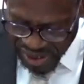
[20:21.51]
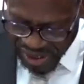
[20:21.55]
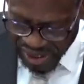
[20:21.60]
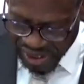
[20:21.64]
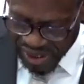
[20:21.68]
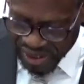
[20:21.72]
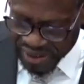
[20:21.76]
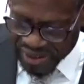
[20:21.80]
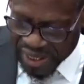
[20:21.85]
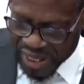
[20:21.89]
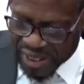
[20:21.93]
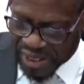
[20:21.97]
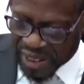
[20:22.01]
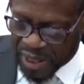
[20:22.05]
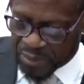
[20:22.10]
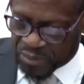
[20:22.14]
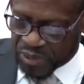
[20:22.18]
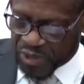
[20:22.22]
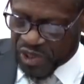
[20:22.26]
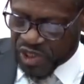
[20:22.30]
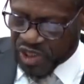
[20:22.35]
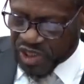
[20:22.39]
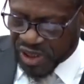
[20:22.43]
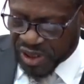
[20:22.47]
and I
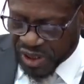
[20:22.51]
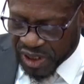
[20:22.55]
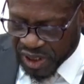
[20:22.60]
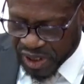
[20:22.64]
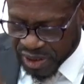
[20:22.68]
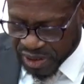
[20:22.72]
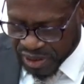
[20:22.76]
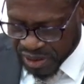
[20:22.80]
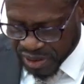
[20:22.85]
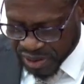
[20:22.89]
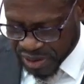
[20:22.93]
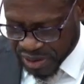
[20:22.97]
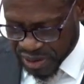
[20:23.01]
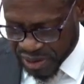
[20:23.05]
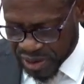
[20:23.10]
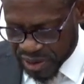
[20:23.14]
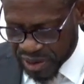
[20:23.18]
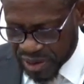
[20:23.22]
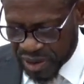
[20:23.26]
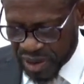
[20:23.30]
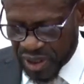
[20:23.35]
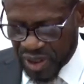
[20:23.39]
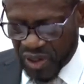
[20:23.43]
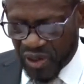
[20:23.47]
am certain
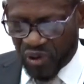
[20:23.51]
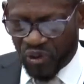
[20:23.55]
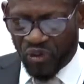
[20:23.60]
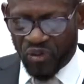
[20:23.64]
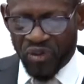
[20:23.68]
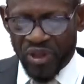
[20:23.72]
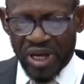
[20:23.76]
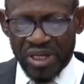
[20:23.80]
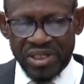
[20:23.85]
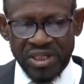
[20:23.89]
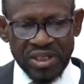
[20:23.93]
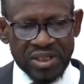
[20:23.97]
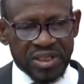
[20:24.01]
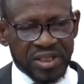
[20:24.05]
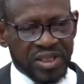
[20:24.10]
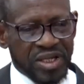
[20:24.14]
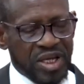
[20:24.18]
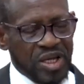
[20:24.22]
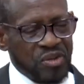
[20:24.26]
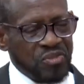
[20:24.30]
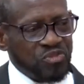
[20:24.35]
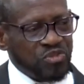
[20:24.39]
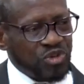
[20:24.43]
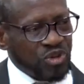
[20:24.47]
that it
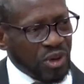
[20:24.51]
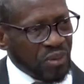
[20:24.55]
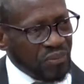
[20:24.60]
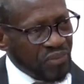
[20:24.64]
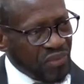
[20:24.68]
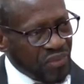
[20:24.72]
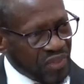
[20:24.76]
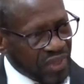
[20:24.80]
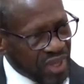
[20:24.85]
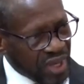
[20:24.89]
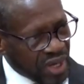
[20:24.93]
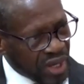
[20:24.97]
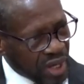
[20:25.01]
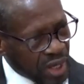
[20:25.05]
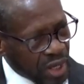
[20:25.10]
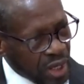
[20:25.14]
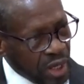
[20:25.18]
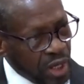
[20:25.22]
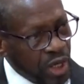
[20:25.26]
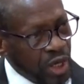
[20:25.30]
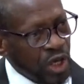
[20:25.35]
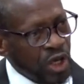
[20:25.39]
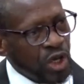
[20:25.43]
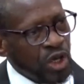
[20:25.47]
came from
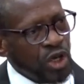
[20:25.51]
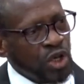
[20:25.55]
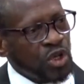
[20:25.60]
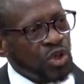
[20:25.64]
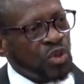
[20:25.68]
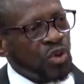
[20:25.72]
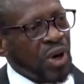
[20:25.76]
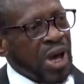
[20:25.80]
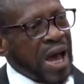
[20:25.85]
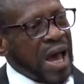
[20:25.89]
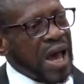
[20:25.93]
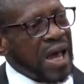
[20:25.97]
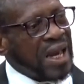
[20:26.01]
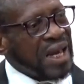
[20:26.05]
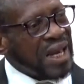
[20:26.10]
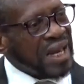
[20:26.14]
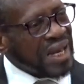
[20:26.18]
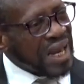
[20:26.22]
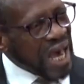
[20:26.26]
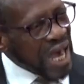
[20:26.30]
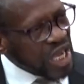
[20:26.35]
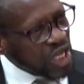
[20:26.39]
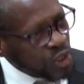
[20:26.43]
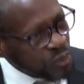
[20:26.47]
there, you are
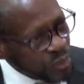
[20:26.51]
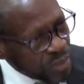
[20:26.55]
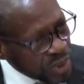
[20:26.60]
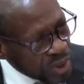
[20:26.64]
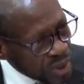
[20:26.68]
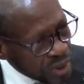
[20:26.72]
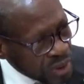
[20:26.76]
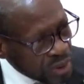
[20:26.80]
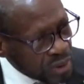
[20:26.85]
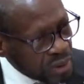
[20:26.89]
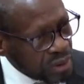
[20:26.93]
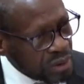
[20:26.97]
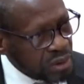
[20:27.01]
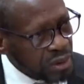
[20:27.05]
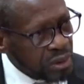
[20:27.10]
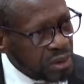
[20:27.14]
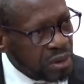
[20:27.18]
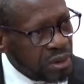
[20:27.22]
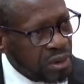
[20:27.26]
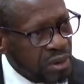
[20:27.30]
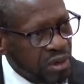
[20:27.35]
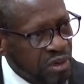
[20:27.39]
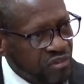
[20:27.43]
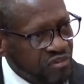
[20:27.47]
liable
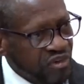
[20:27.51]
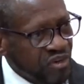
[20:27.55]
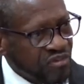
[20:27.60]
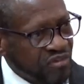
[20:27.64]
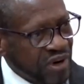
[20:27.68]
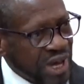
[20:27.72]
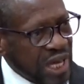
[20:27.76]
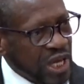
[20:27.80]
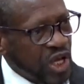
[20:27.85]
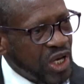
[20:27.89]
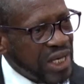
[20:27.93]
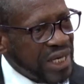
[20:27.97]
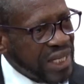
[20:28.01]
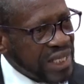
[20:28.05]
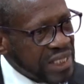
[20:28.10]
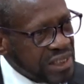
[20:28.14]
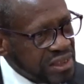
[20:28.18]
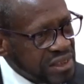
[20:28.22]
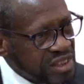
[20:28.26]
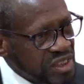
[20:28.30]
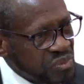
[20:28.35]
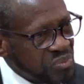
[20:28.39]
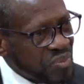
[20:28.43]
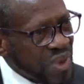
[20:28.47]
for
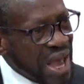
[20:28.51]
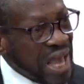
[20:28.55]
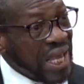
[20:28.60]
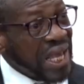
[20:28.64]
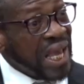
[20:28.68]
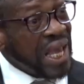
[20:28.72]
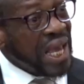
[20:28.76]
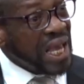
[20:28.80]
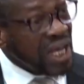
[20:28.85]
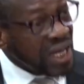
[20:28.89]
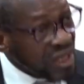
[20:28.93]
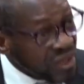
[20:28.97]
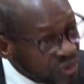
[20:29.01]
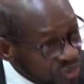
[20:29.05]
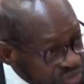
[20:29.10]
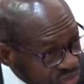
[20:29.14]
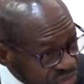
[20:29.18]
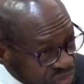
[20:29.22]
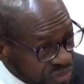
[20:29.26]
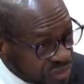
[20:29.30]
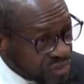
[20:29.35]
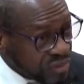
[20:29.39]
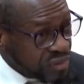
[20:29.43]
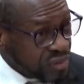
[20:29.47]
violating my
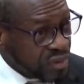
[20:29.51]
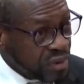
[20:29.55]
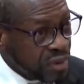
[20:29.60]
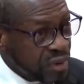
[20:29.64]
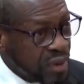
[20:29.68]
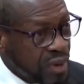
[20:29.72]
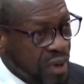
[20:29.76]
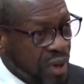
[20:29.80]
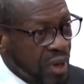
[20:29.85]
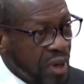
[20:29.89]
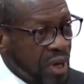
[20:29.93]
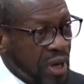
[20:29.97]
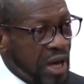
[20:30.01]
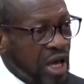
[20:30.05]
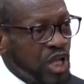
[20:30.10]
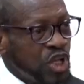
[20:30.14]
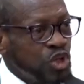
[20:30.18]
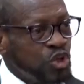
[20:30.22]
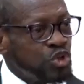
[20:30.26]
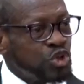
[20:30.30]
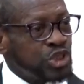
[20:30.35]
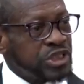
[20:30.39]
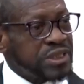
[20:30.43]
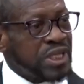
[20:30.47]
health,
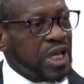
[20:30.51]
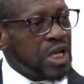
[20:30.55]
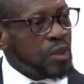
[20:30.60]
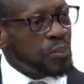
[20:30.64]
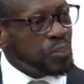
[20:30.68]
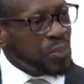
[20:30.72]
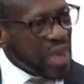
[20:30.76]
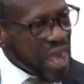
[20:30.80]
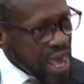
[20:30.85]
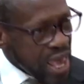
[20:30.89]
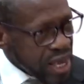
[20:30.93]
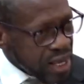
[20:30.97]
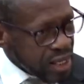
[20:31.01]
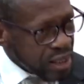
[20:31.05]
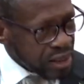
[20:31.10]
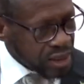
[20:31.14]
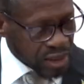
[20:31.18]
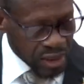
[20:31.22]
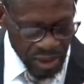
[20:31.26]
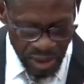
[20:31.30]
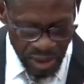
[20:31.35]
and you shall pay.